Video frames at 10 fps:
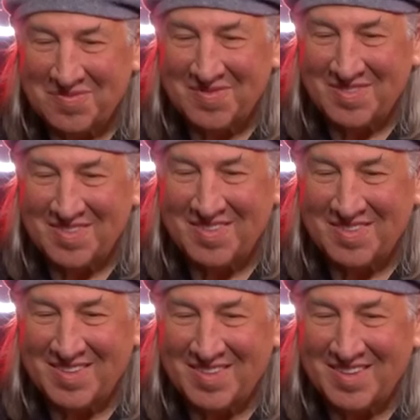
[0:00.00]

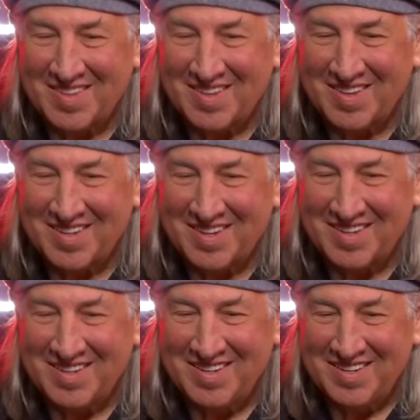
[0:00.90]

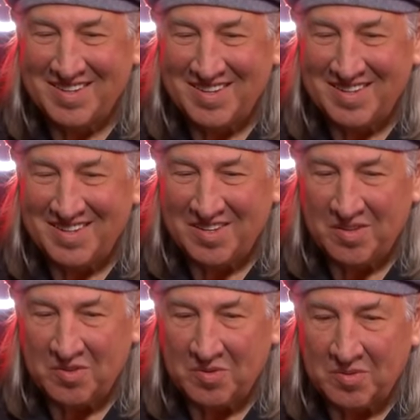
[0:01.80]

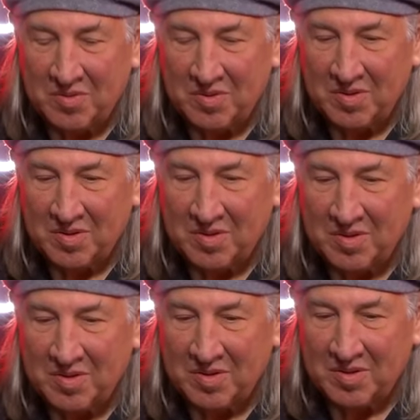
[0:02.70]

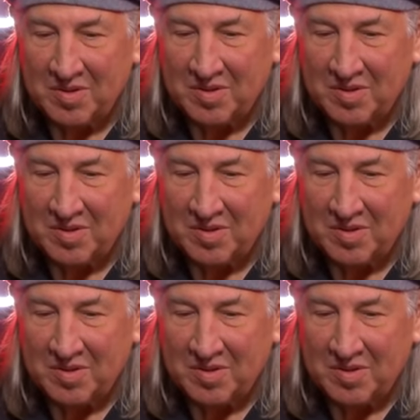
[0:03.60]
(silent)